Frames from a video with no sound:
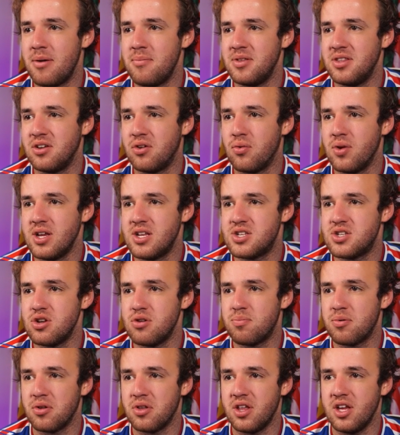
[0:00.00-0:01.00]
I'm in the Greek
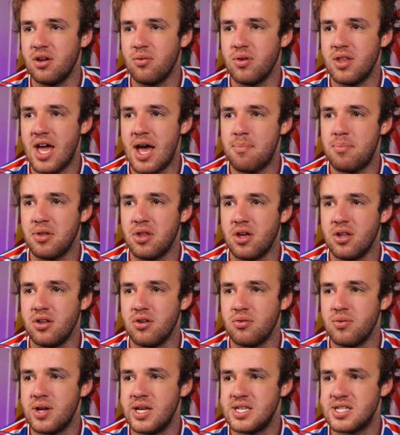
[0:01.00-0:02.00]
Super League with Apollon
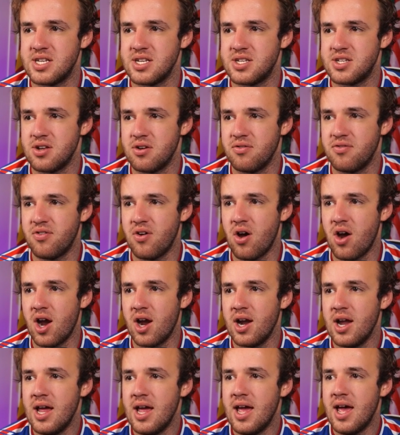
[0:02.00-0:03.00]
Larissa so far.